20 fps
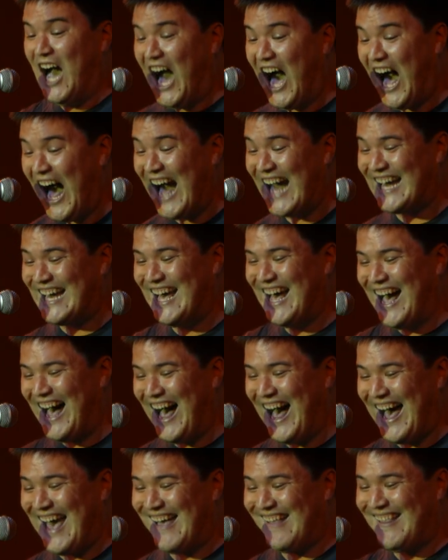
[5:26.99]
Hawk,
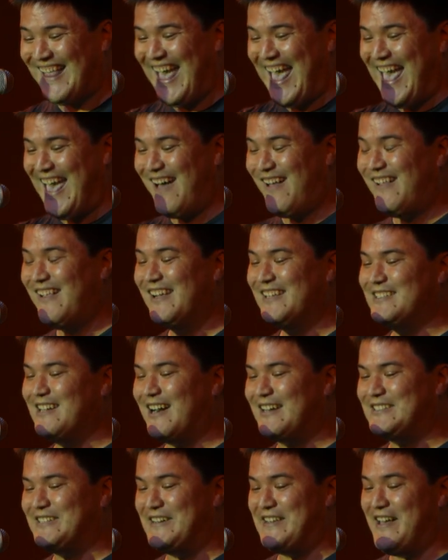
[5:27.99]
Heil, Hail,
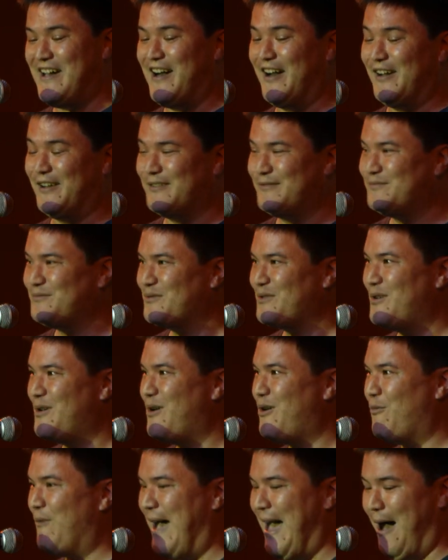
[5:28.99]
Dr. Jung.
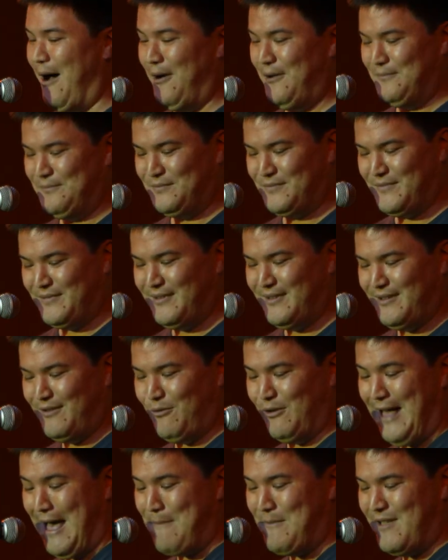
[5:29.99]
Wow.
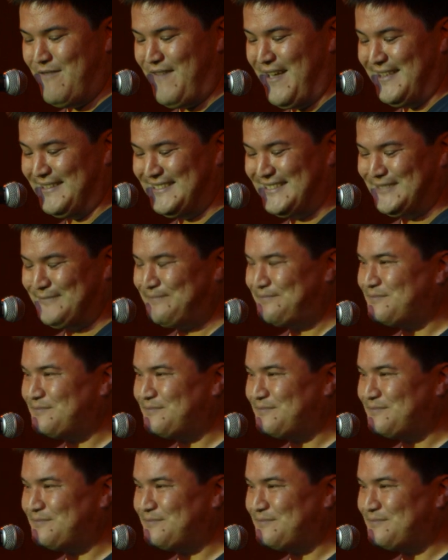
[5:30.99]
Well, I'm convinced.